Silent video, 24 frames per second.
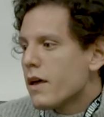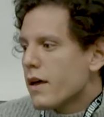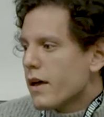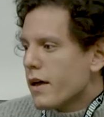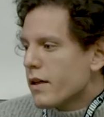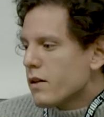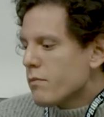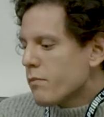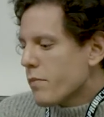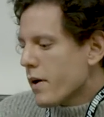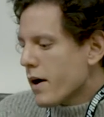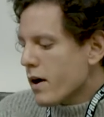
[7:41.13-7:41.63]

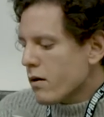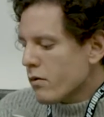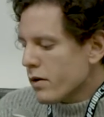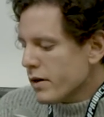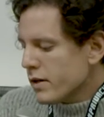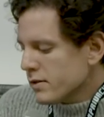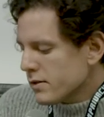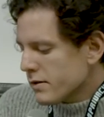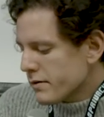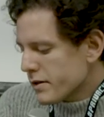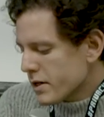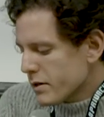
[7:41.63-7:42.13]
And Paraguay
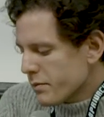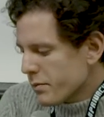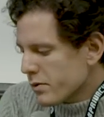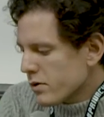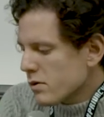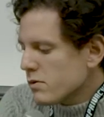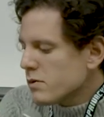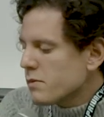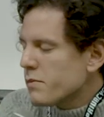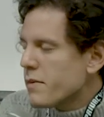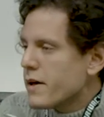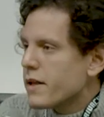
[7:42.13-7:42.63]
is a very
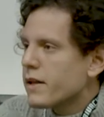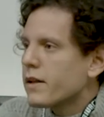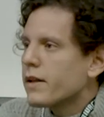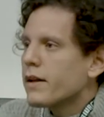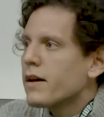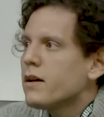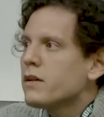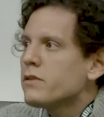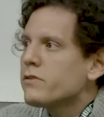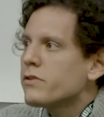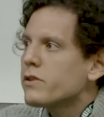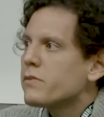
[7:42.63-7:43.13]
problematic
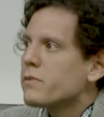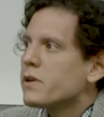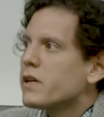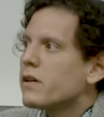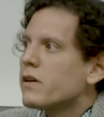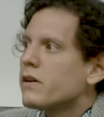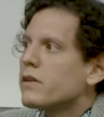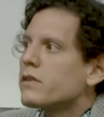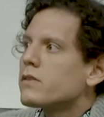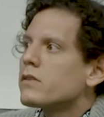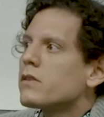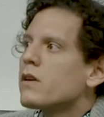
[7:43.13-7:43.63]
country
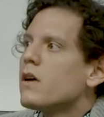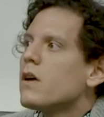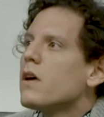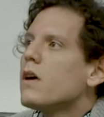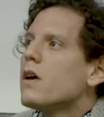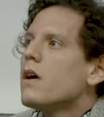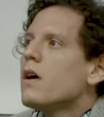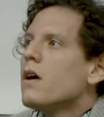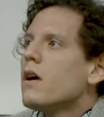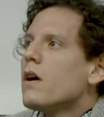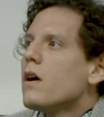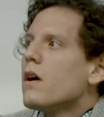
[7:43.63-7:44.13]
because
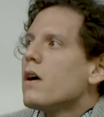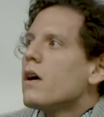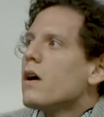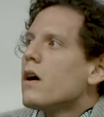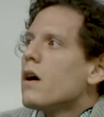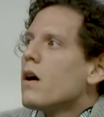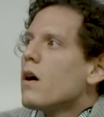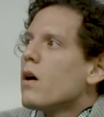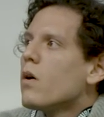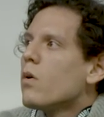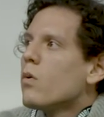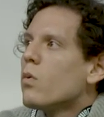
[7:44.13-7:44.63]

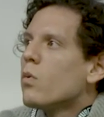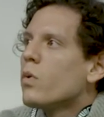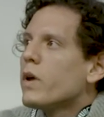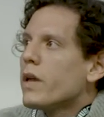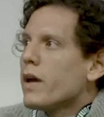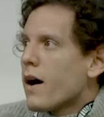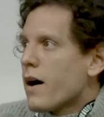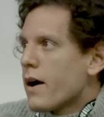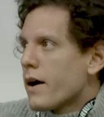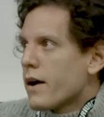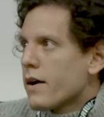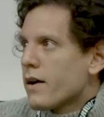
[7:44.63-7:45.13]
we
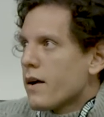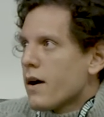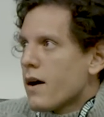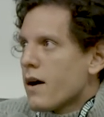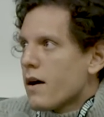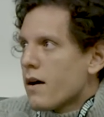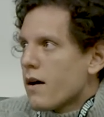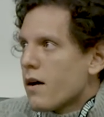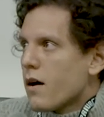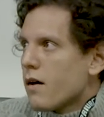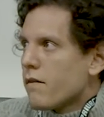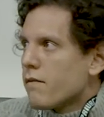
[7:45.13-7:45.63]
are
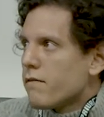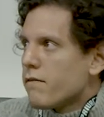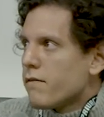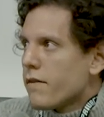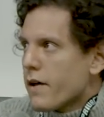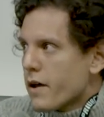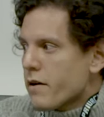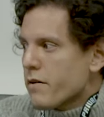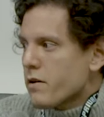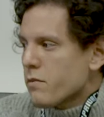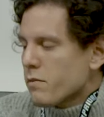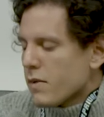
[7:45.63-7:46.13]

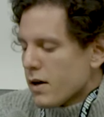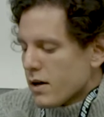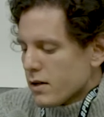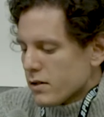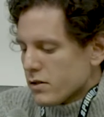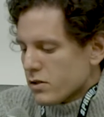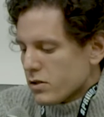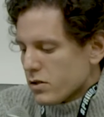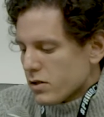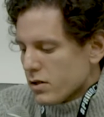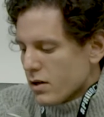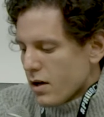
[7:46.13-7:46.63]
very
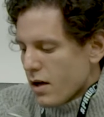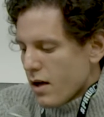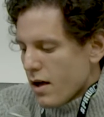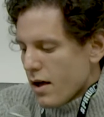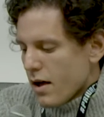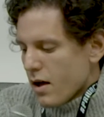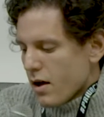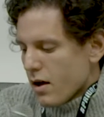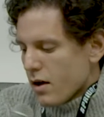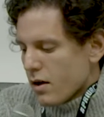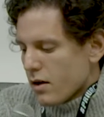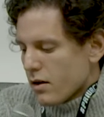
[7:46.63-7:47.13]
much
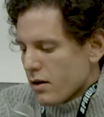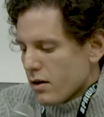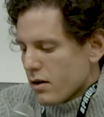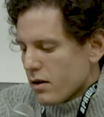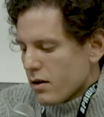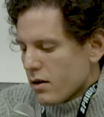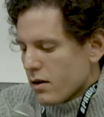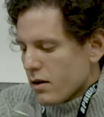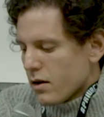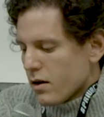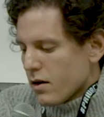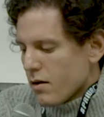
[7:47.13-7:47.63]

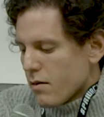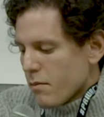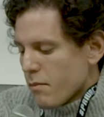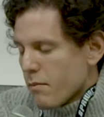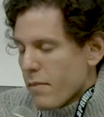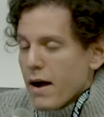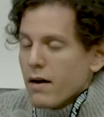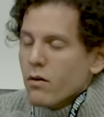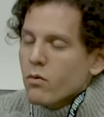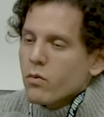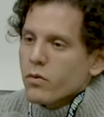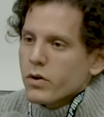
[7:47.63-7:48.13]

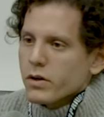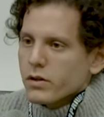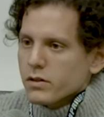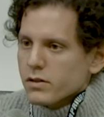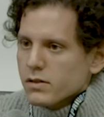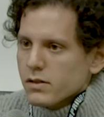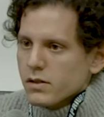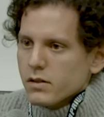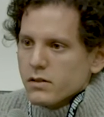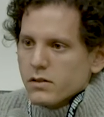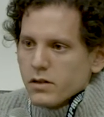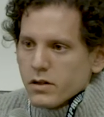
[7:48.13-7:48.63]
backwards
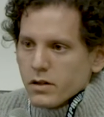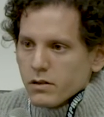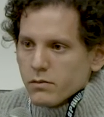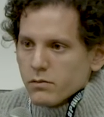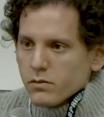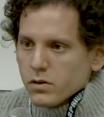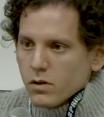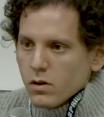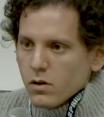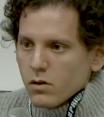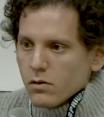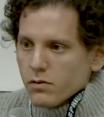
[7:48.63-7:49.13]
in
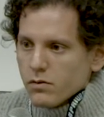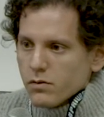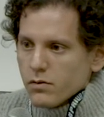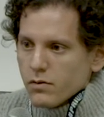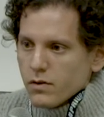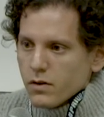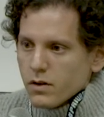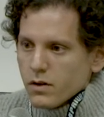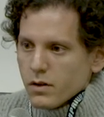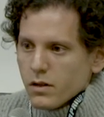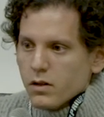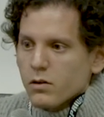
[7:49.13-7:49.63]
terms of
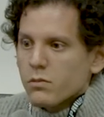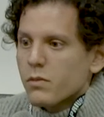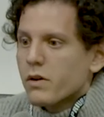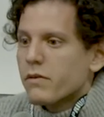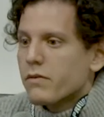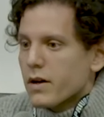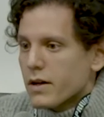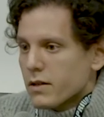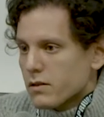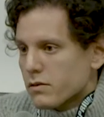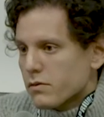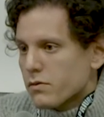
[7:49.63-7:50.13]
human
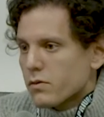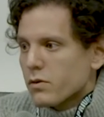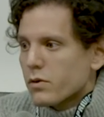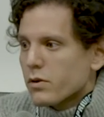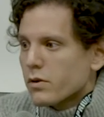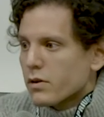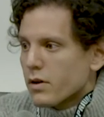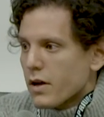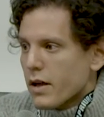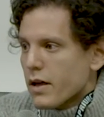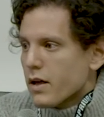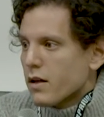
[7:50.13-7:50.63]
rights
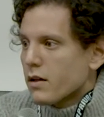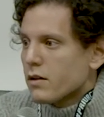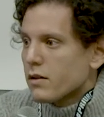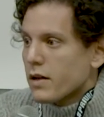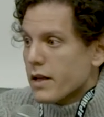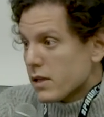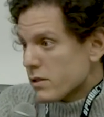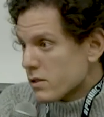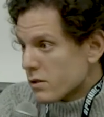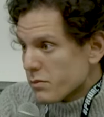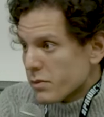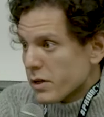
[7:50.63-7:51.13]
for
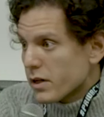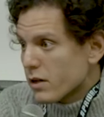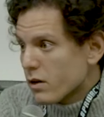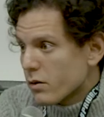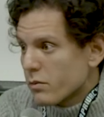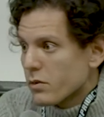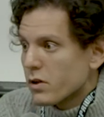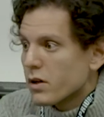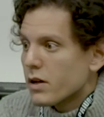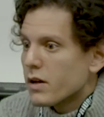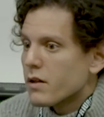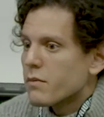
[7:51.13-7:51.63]
LGBT
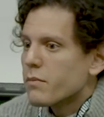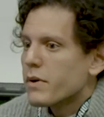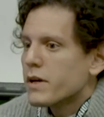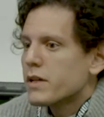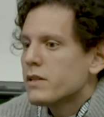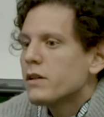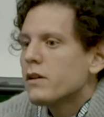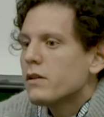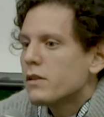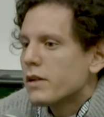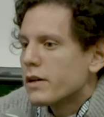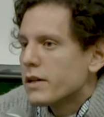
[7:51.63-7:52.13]
community in
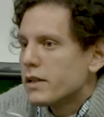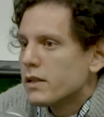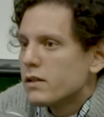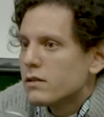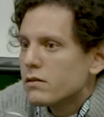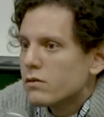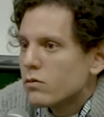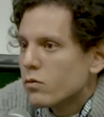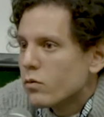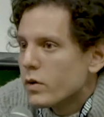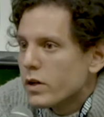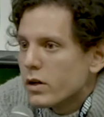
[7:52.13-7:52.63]
particular.
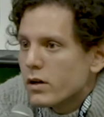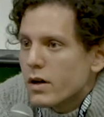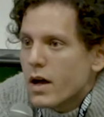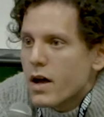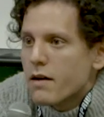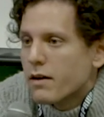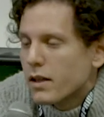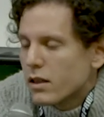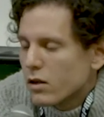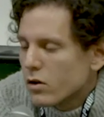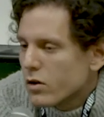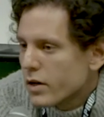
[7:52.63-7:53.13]
We don't
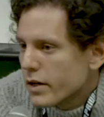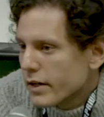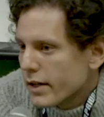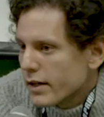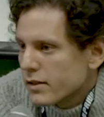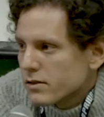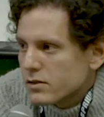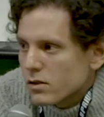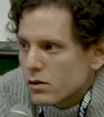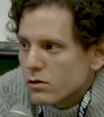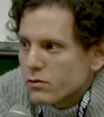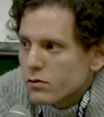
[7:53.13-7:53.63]
have a law
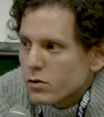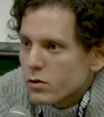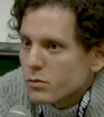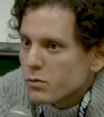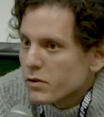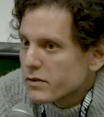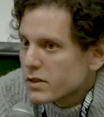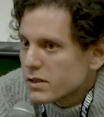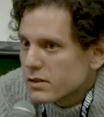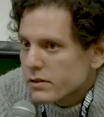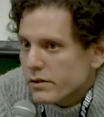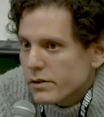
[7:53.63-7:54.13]
against all form
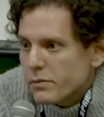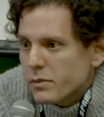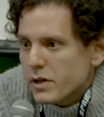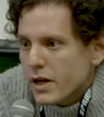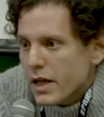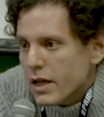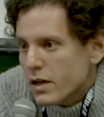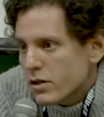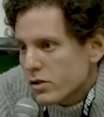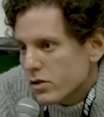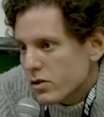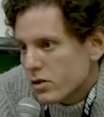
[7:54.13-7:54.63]
of
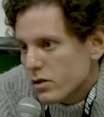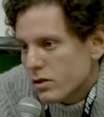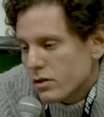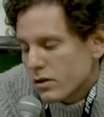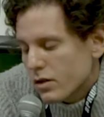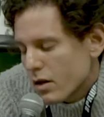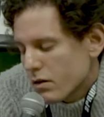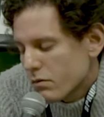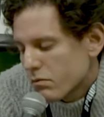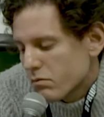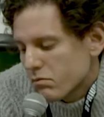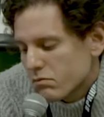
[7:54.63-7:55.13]
discrimination,
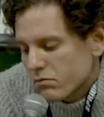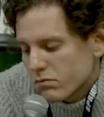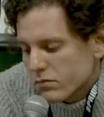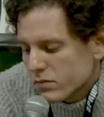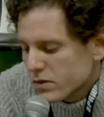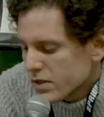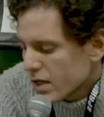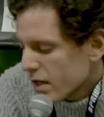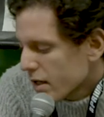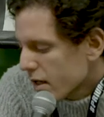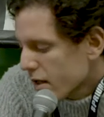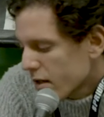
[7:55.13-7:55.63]
and
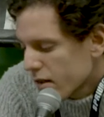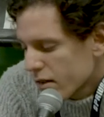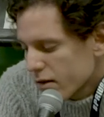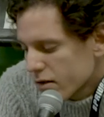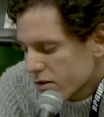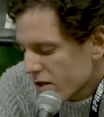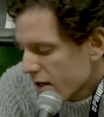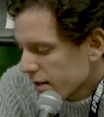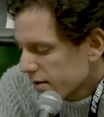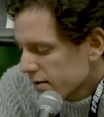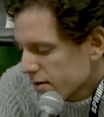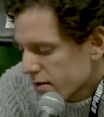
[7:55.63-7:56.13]
taking
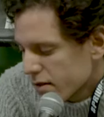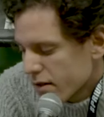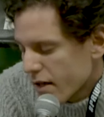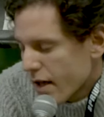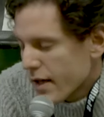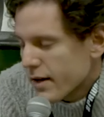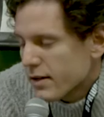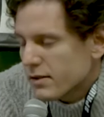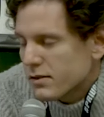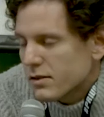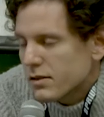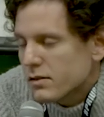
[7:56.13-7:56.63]
just
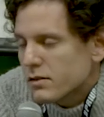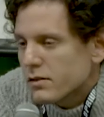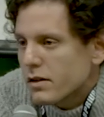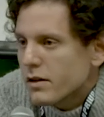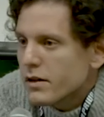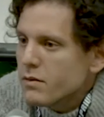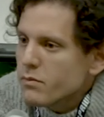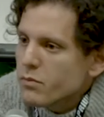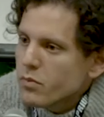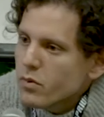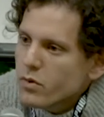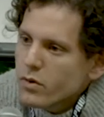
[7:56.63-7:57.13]
that as a
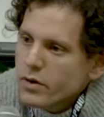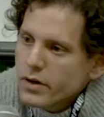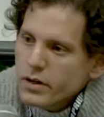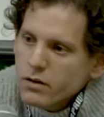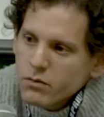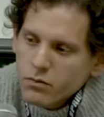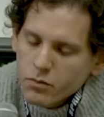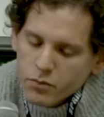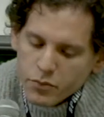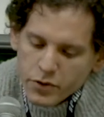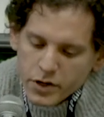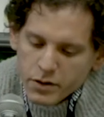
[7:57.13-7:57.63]
starting
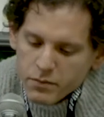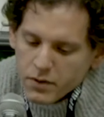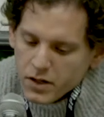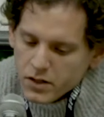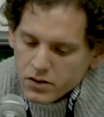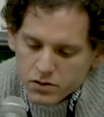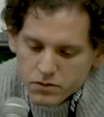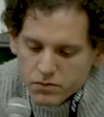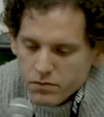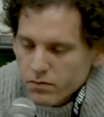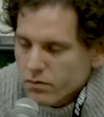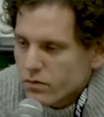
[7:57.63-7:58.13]
point, pretty
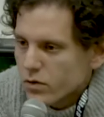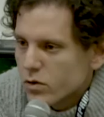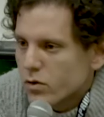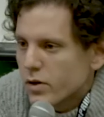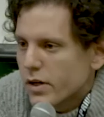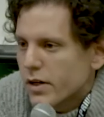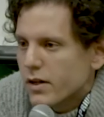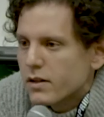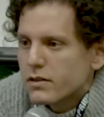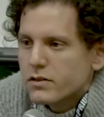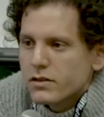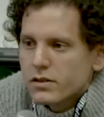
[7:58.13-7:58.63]
much you
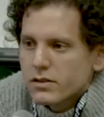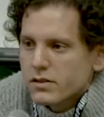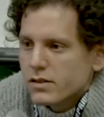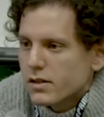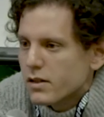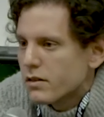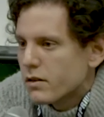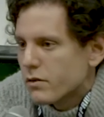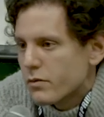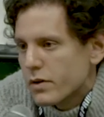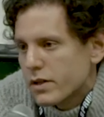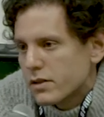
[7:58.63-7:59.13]
can
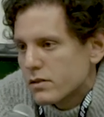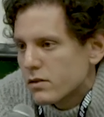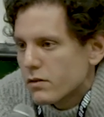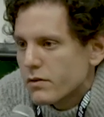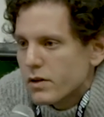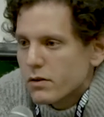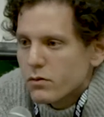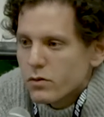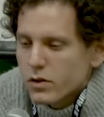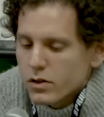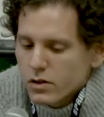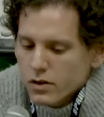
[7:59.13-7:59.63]
understand the rest of
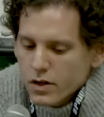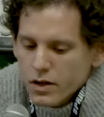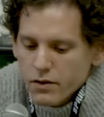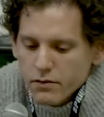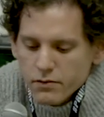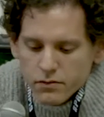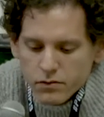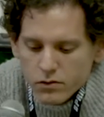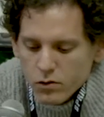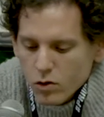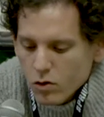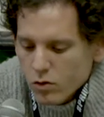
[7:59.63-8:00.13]
it. We don't have
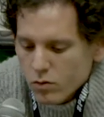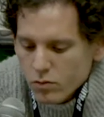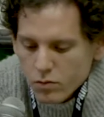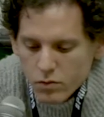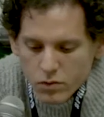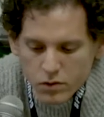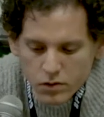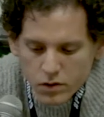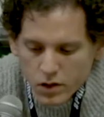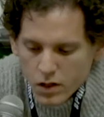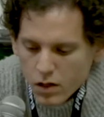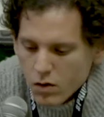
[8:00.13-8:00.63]
no
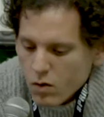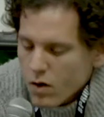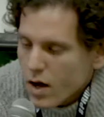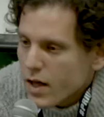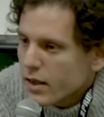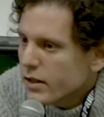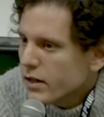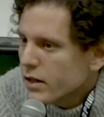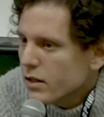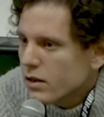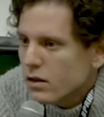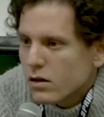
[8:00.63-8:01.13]
equality